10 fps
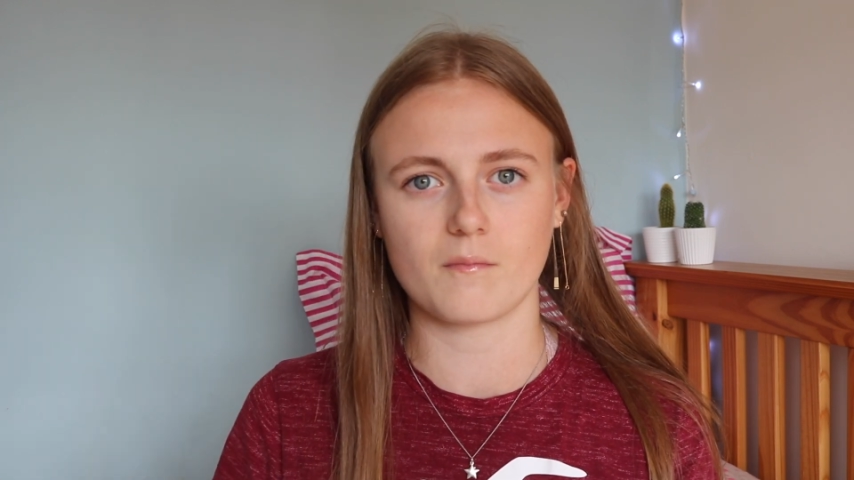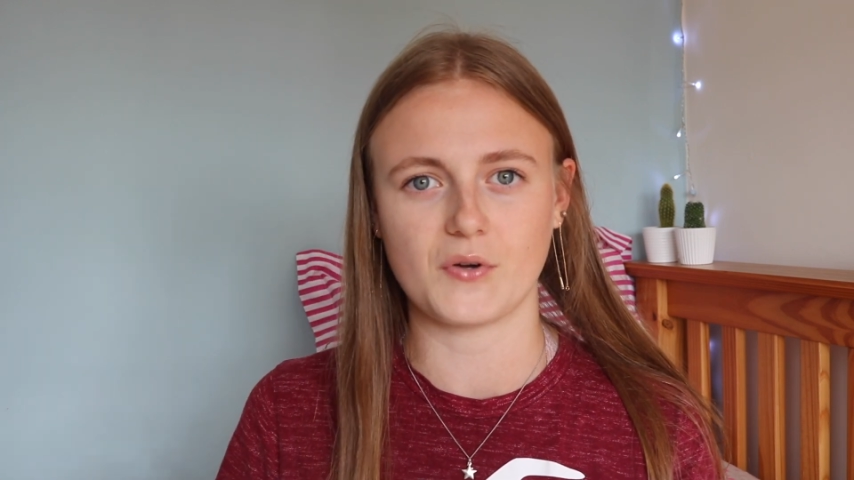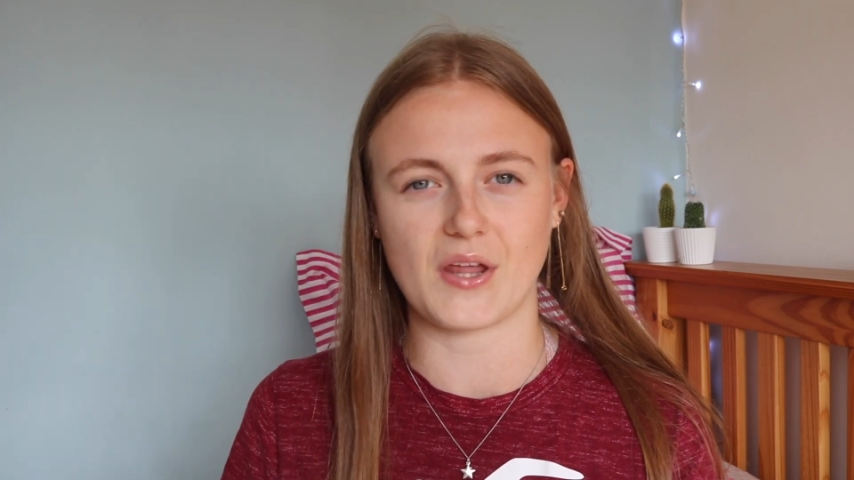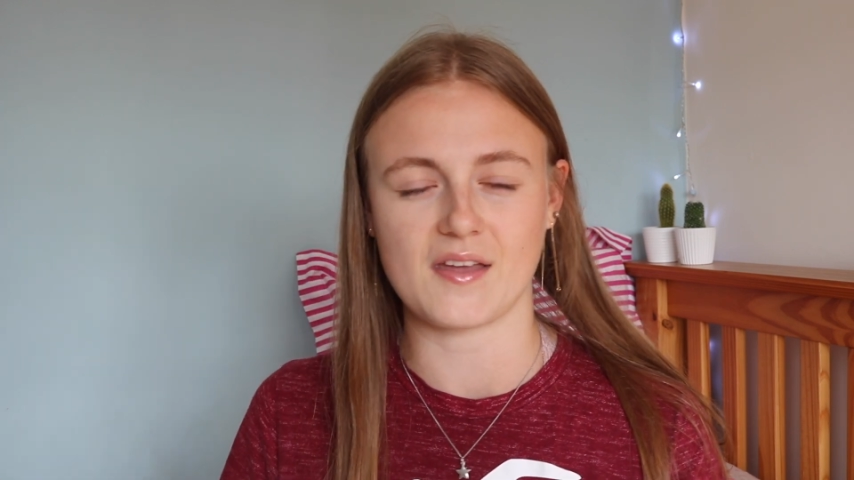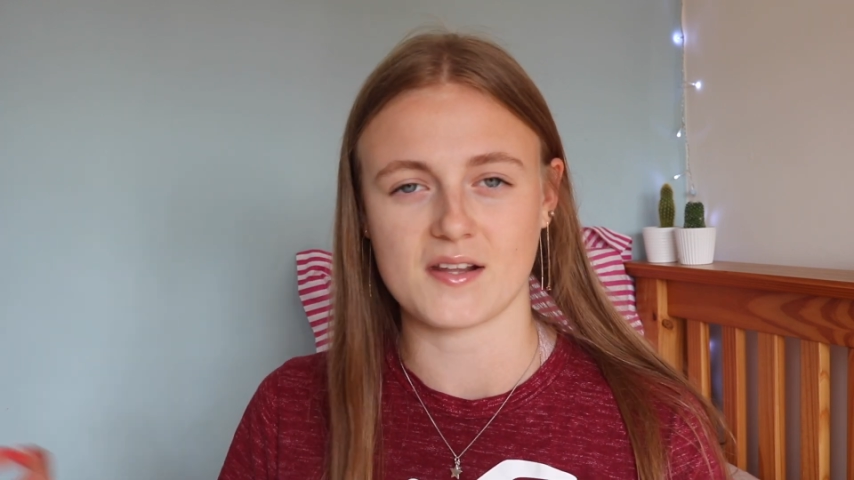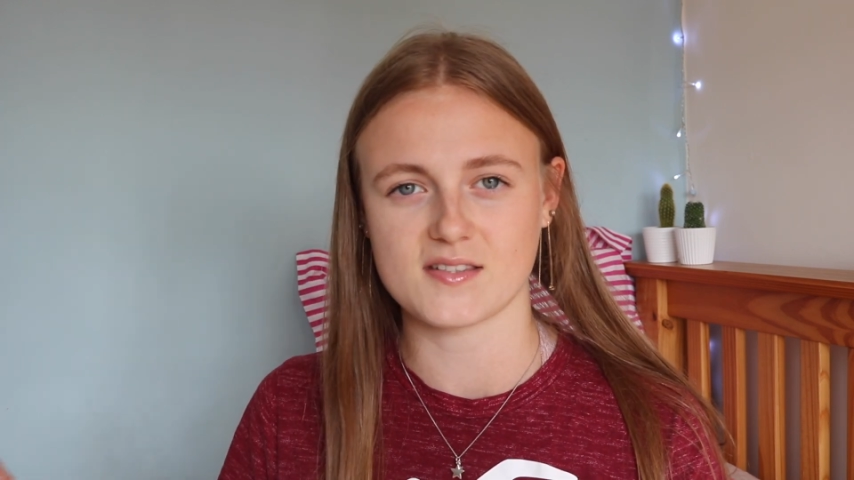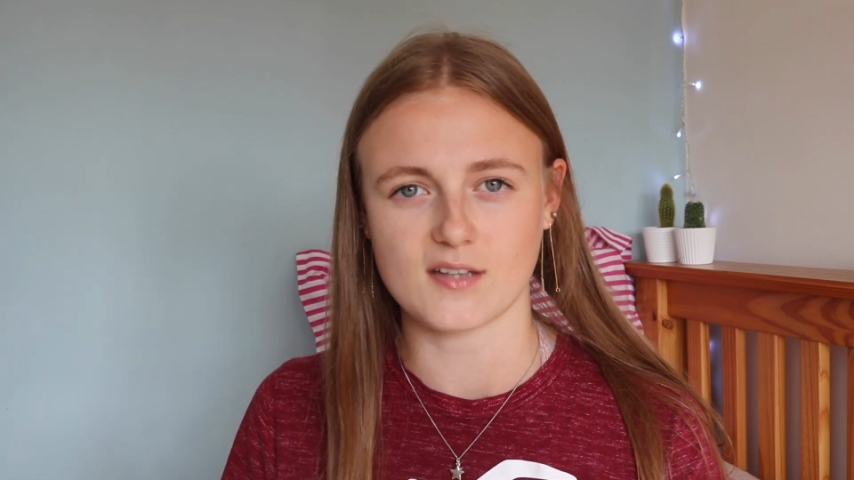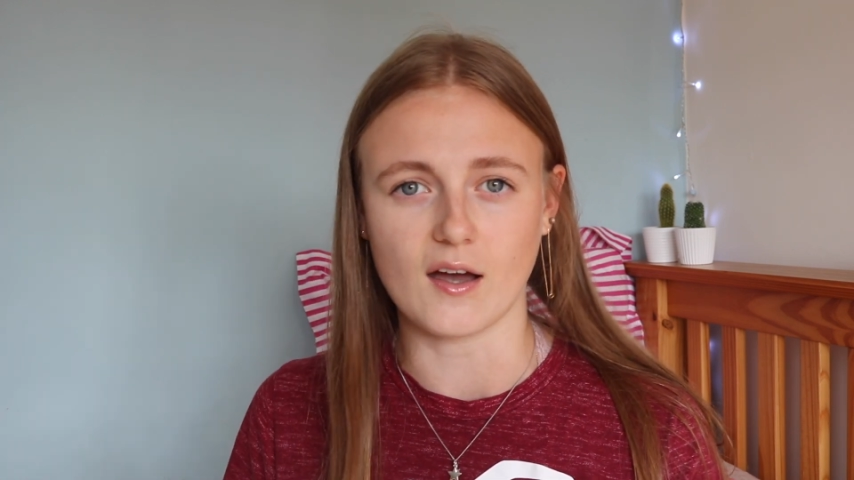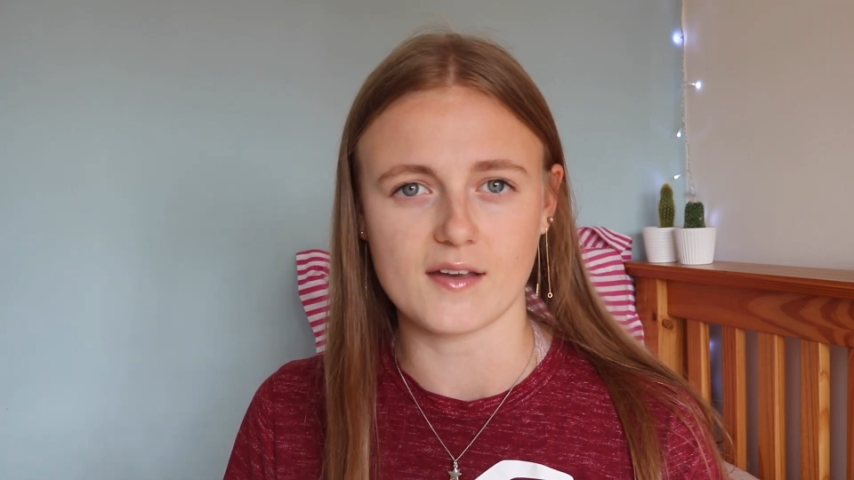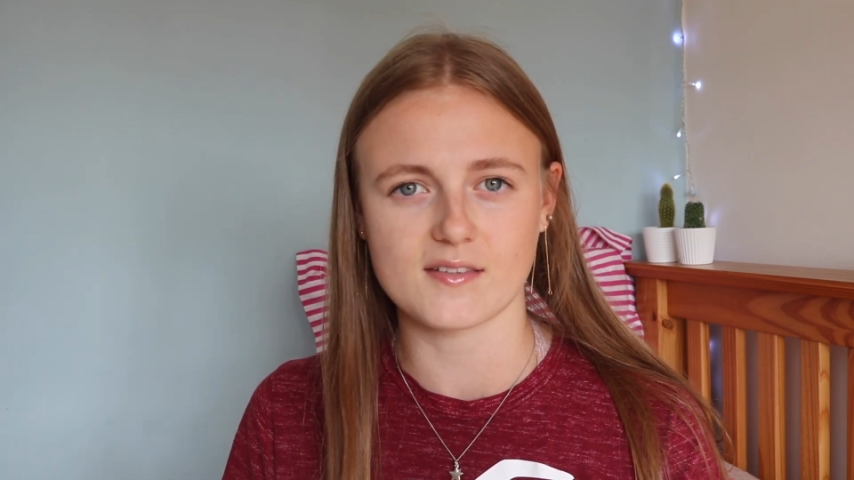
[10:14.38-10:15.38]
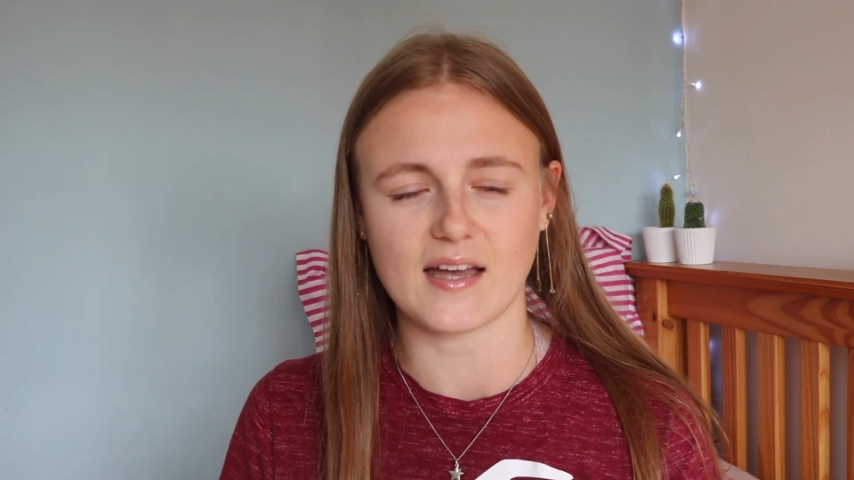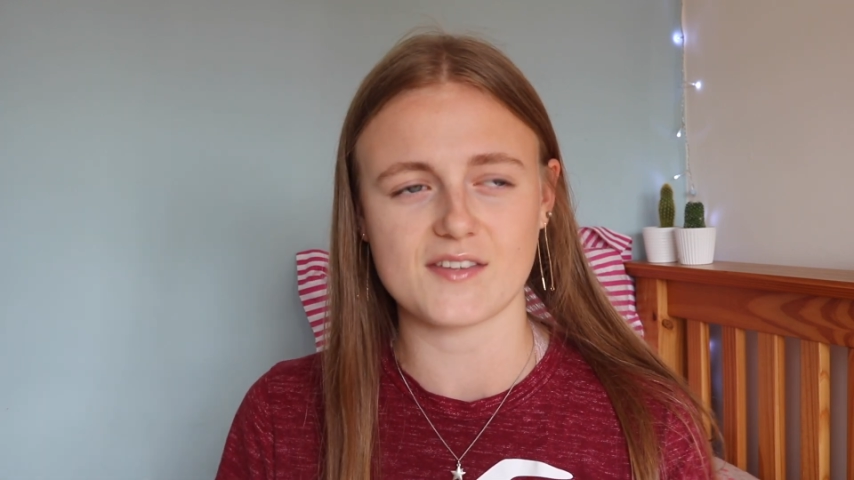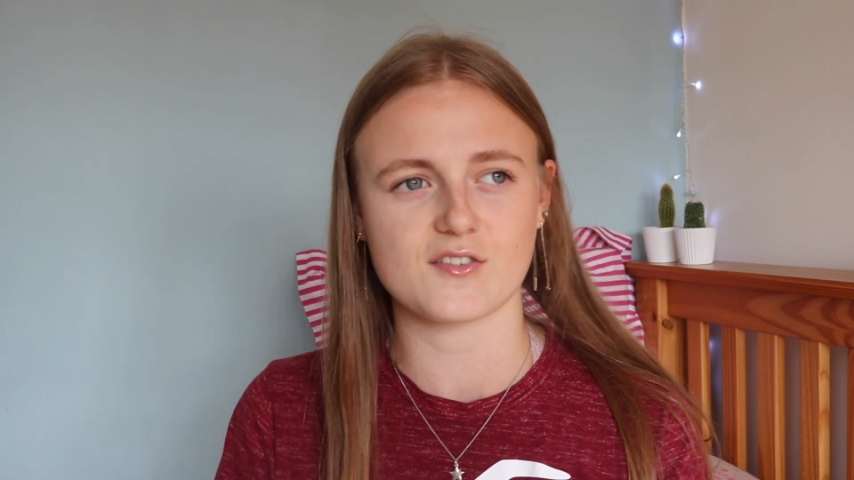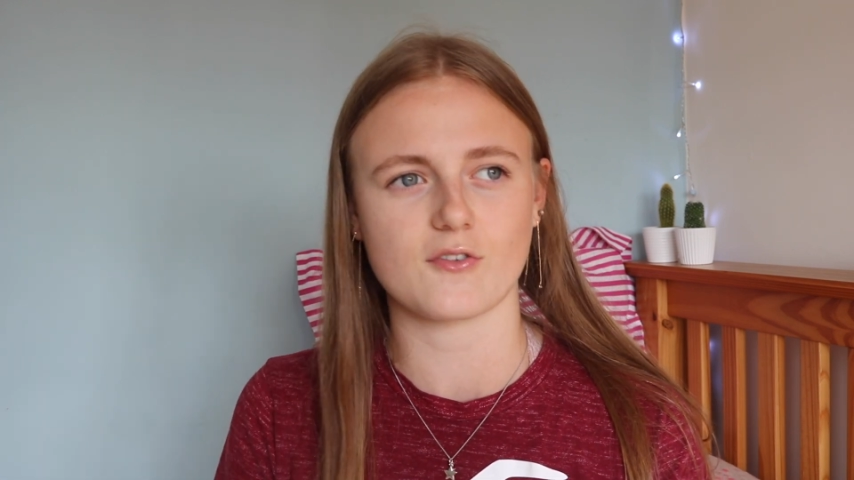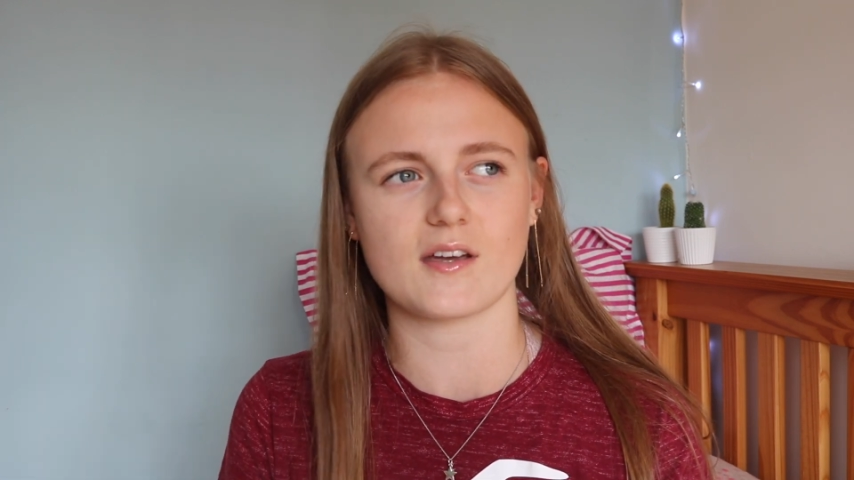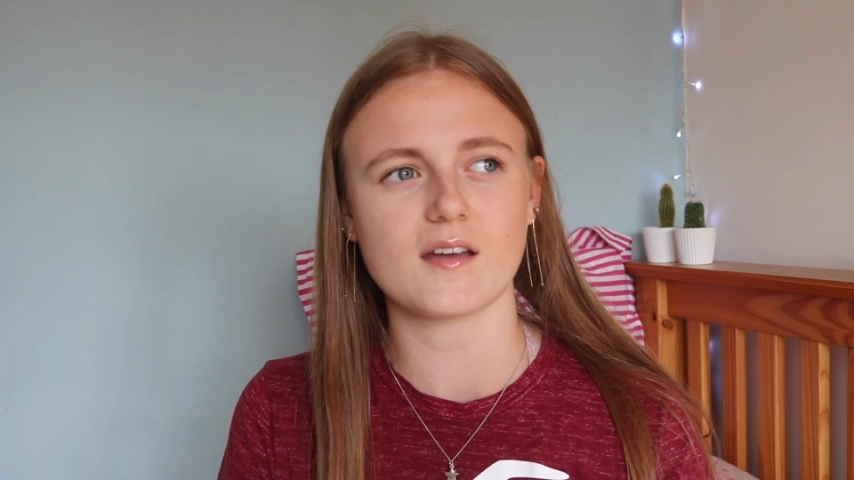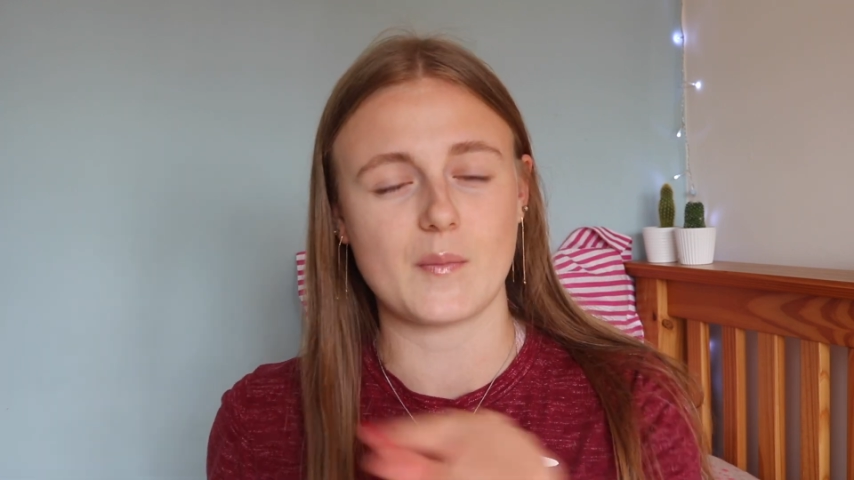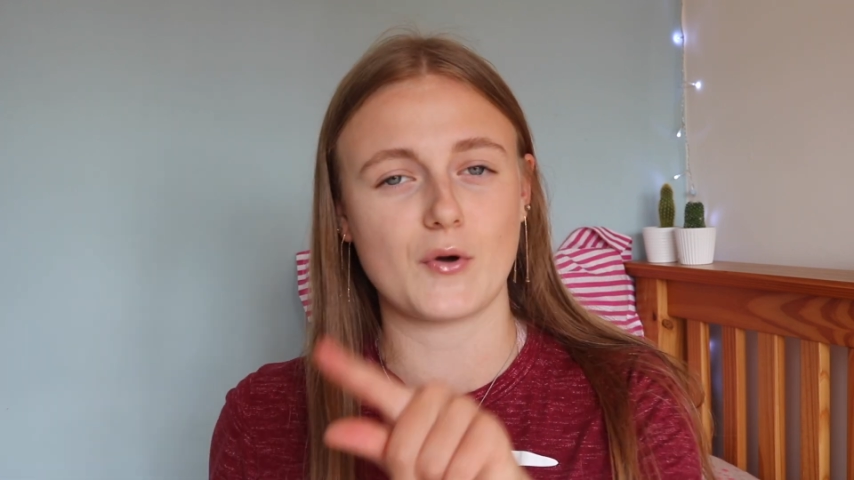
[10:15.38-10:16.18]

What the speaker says: put it in a size category,